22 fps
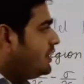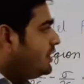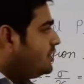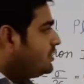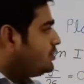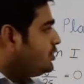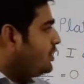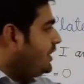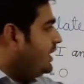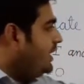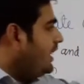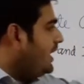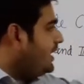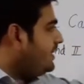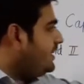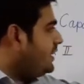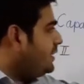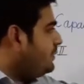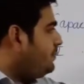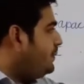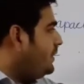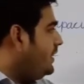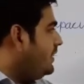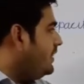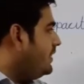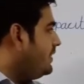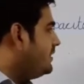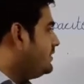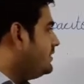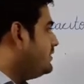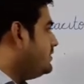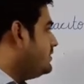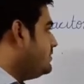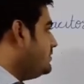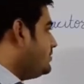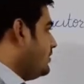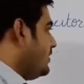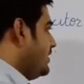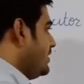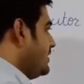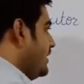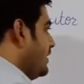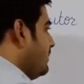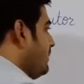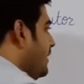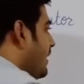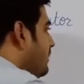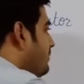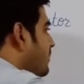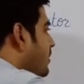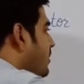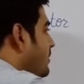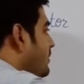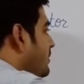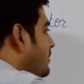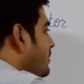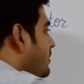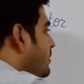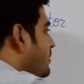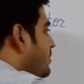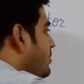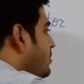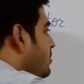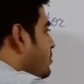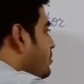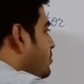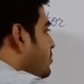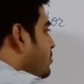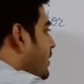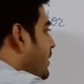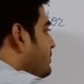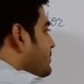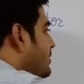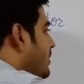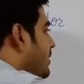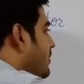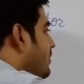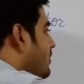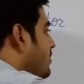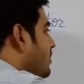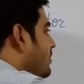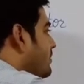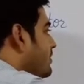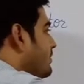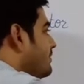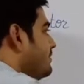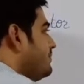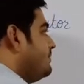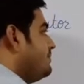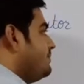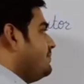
So electric field, sigma upon 2 epsilon naught.